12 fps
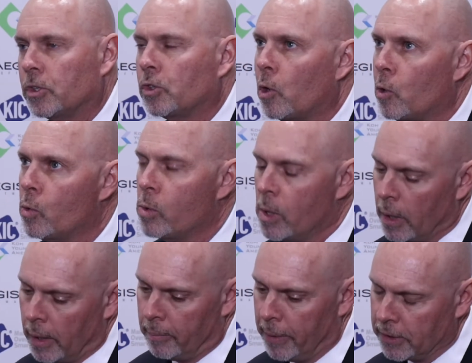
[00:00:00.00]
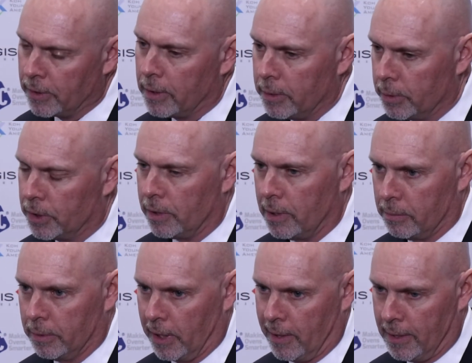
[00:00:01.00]
So basically we start
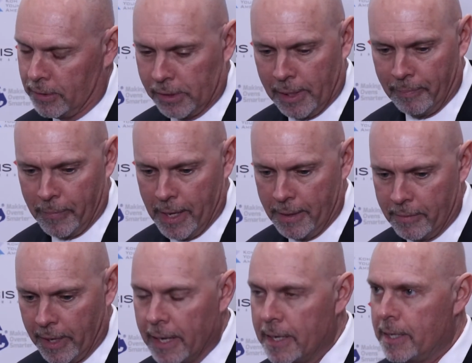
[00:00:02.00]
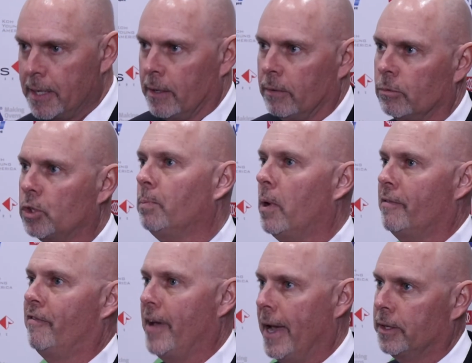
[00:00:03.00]
with the concept that any smart
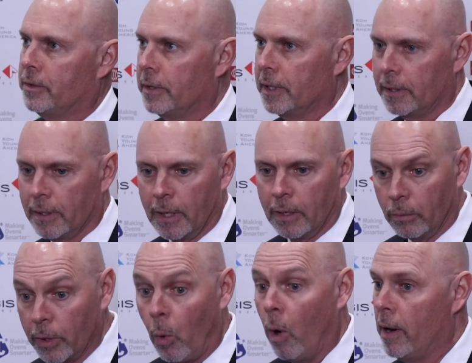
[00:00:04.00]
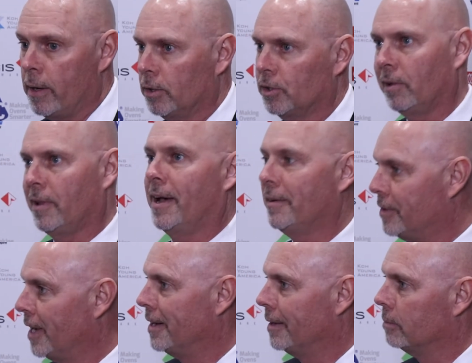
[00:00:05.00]
factory requires a lot of
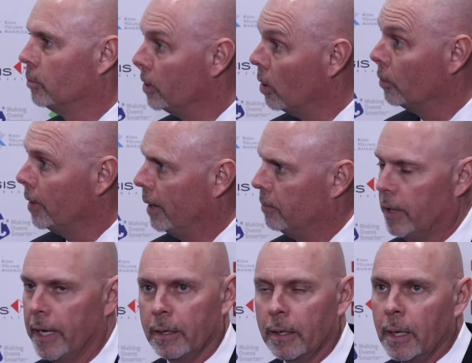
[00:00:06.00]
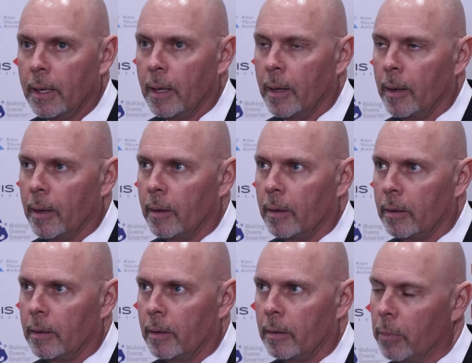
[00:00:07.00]
data. We know that, right?
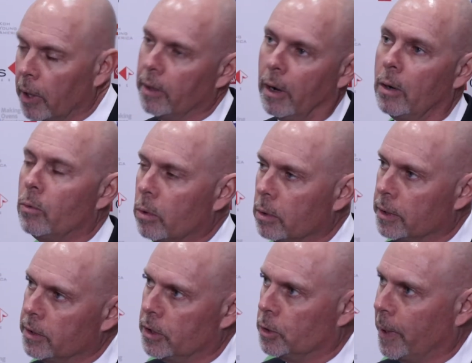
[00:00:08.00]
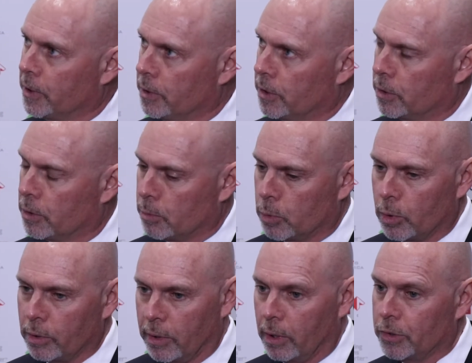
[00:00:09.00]
But in our world, in the inspection systems
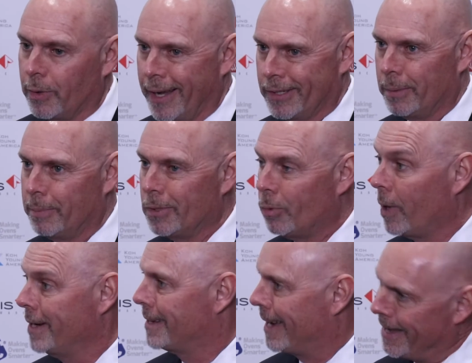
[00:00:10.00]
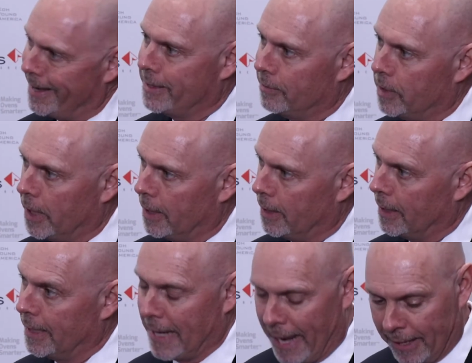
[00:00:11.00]
world, it also has to be the right kind of data.
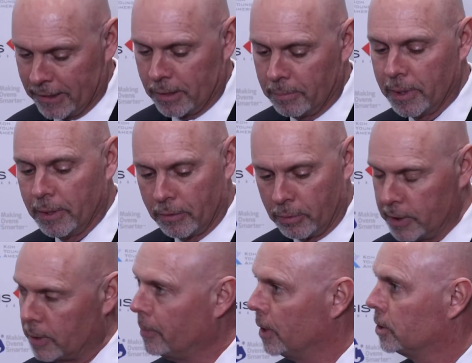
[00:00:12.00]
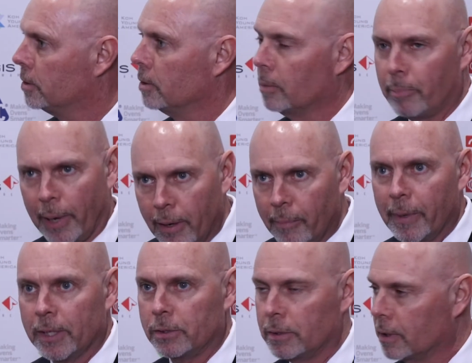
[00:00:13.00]
It has to be three-dimensional,
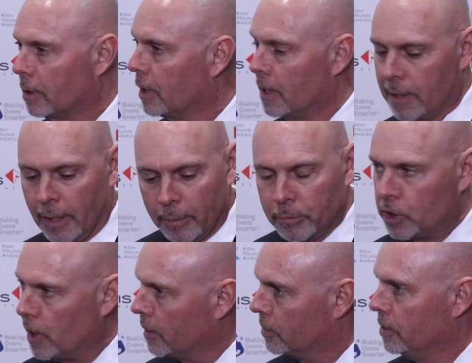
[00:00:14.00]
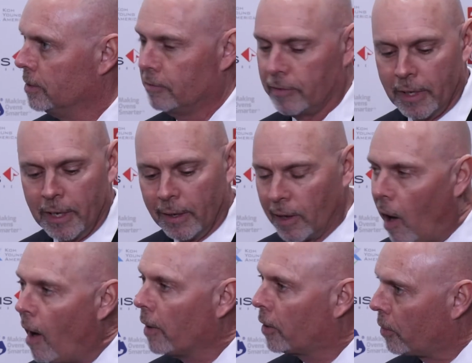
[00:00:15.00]
parametric, objective,
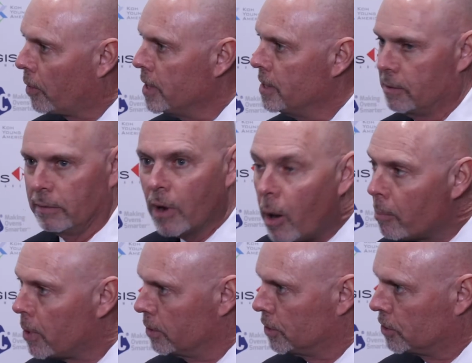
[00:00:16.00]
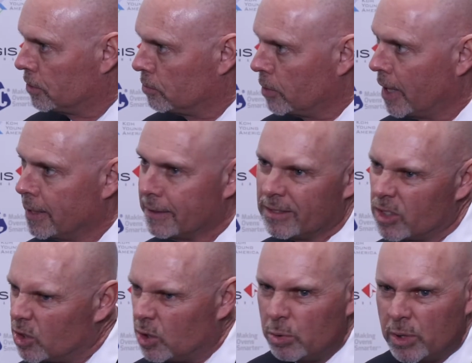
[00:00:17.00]
concrete numbers, right?
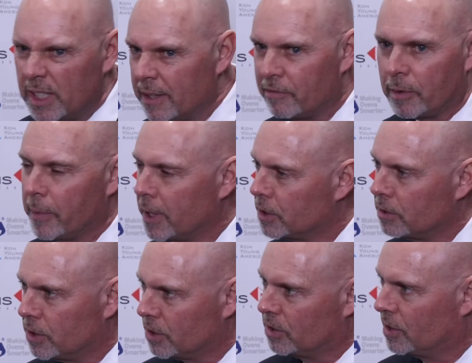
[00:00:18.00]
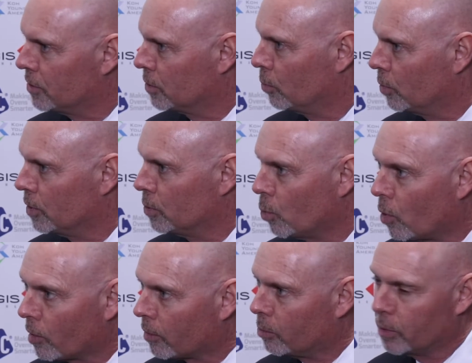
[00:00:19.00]
2D information just doesn't really
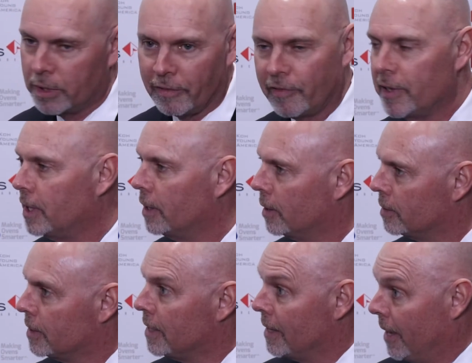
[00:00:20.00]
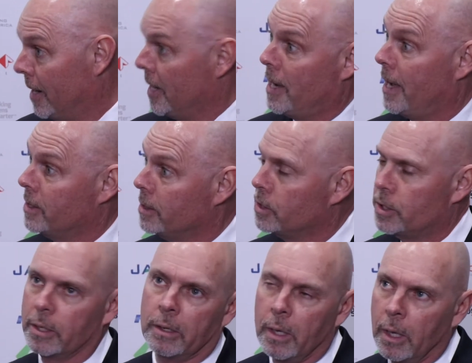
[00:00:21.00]
work when you're feeding an AI
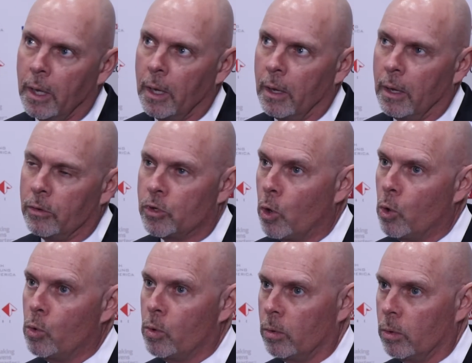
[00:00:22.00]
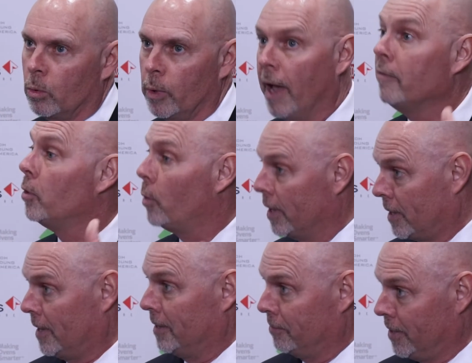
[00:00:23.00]
engine. So we have the right
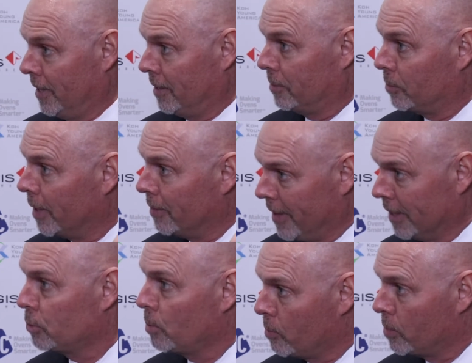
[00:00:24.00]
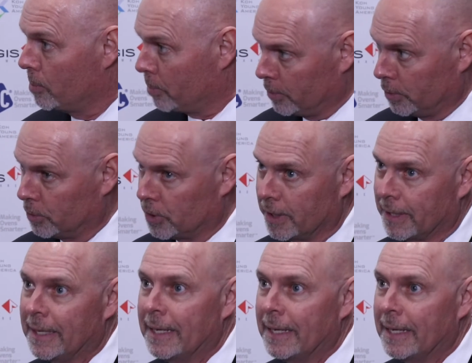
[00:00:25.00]
kind of data, right? That's what we're producing.